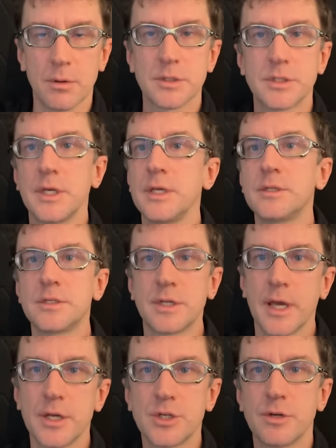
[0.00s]
a seed
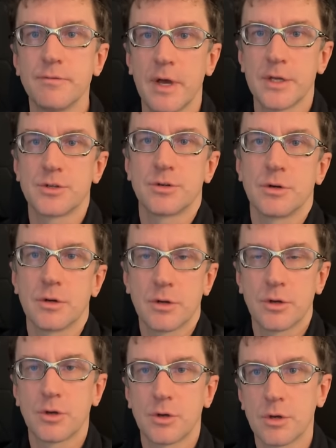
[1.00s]
stage investor
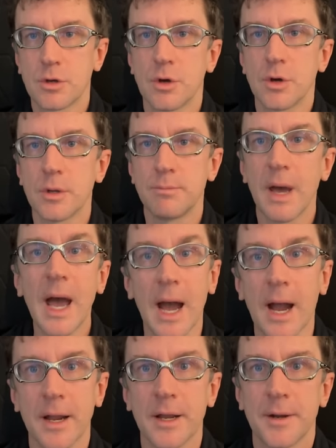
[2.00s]
could
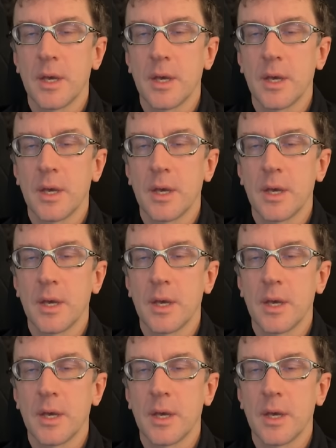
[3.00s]
back.